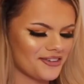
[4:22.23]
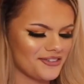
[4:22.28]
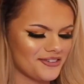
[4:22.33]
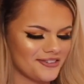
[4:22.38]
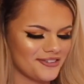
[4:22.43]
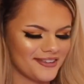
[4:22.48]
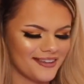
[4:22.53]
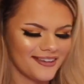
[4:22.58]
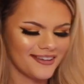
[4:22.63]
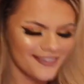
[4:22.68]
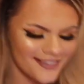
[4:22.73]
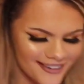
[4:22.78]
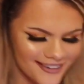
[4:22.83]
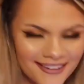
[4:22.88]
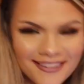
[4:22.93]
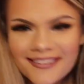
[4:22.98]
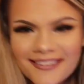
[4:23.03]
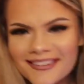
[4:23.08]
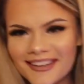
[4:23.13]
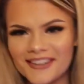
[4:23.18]
good.
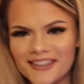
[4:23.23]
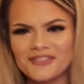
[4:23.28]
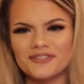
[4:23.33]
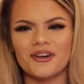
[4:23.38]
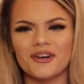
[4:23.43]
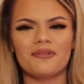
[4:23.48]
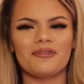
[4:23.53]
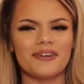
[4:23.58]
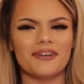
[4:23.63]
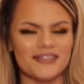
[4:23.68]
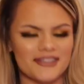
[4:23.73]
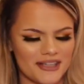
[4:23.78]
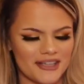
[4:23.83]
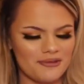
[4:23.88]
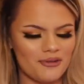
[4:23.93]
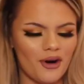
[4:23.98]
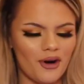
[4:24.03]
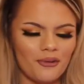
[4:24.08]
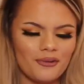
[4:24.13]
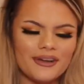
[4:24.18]
That's rubbish.
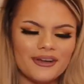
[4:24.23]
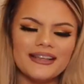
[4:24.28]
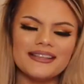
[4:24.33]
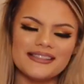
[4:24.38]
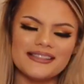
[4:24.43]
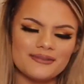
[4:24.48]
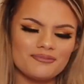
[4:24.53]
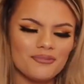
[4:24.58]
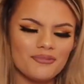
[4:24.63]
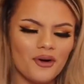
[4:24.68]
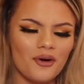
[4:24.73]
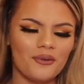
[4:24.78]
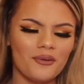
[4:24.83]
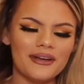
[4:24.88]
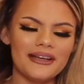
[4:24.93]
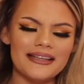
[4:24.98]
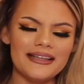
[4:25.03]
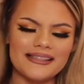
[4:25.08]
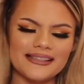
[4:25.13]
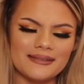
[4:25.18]
Come on, we need some more. We
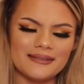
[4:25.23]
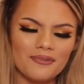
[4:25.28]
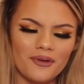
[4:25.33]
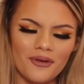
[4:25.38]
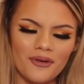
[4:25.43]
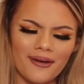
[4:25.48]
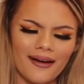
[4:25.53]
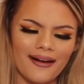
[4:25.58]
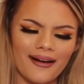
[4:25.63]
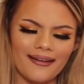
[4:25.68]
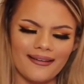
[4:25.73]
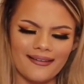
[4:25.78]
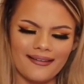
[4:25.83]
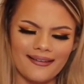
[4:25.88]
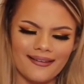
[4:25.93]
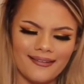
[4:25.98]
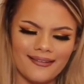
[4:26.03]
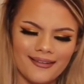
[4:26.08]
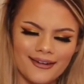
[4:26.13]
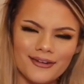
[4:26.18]
need some more,
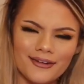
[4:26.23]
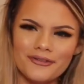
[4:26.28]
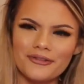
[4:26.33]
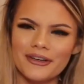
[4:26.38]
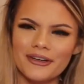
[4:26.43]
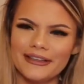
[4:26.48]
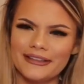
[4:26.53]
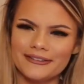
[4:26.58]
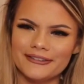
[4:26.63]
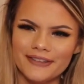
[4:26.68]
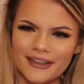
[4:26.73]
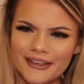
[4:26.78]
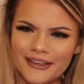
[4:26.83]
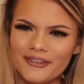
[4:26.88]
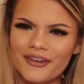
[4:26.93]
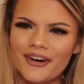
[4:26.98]
like, really funny